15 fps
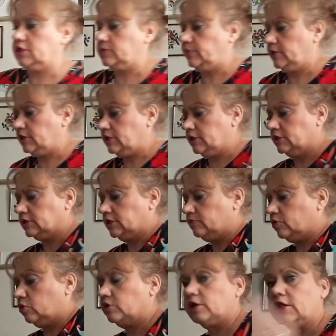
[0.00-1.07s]
make it easier,
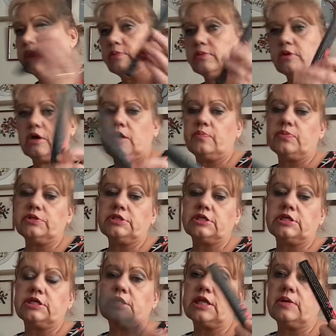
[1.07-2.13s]
we've got the lip, Urban
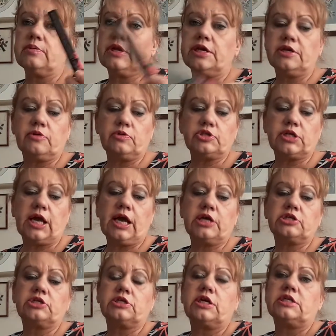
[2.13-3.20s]
Decay lip liner, which
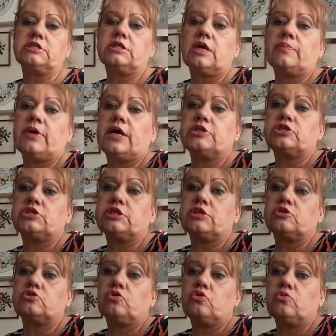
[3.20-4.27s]
actually isn't a bad shade
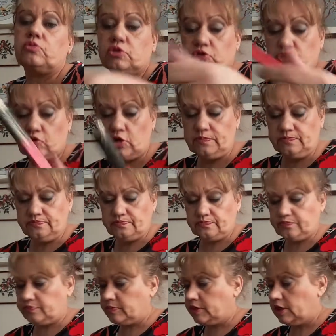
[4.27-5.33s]
at all when it's on.
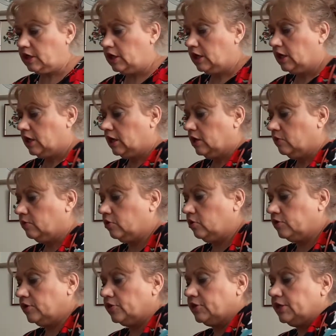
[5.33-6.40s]
We've
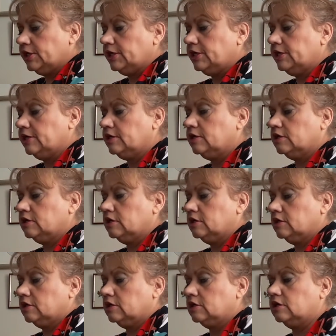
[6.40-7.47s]
got the three,
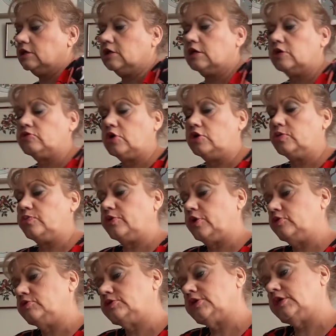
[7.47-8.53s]
I don't know how you
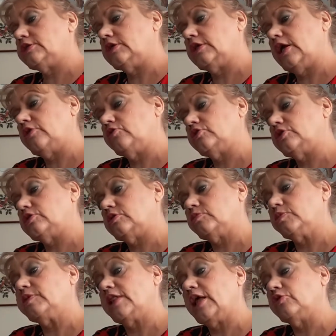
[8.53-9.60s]
pronounce this,
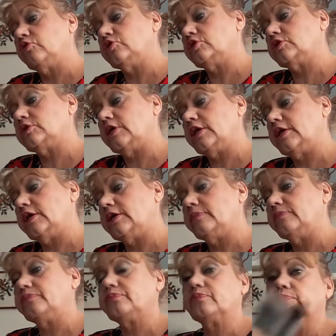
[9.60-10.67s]

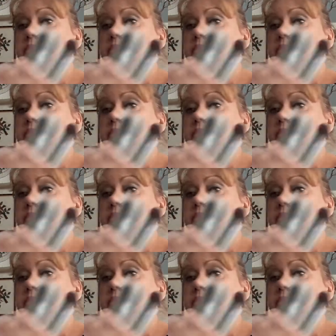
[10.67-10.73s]
Larousse